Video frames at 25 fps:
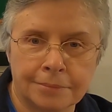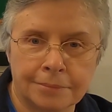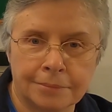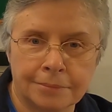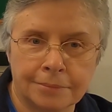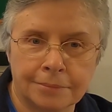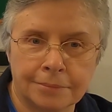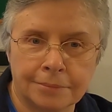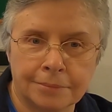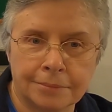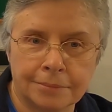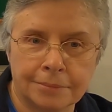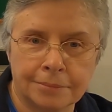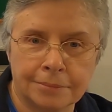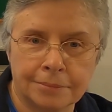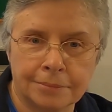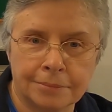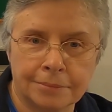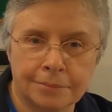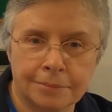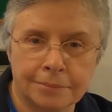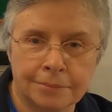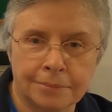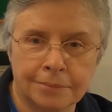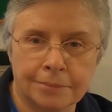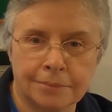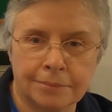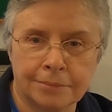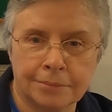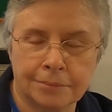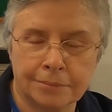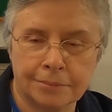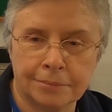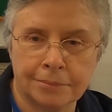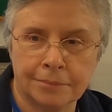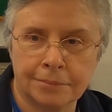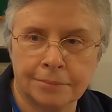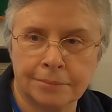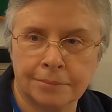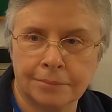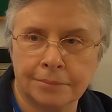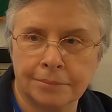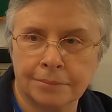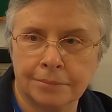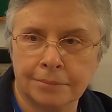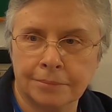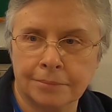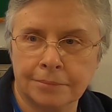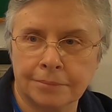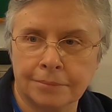
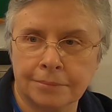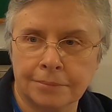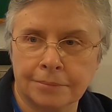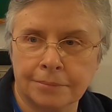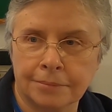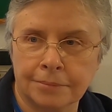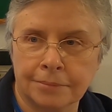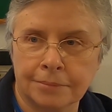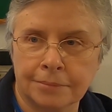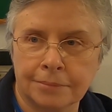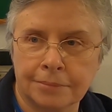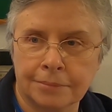(silent)